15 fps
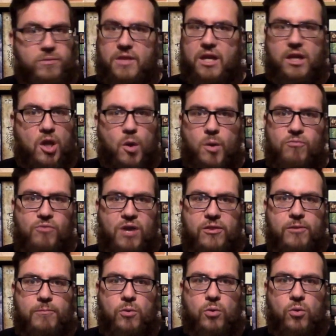they're going
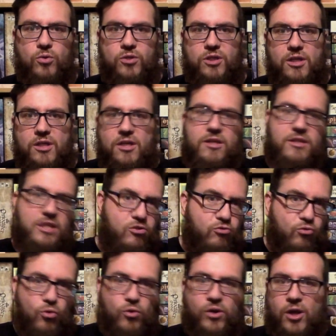around the board. They're
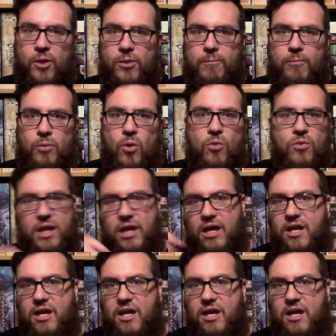drawing on the board.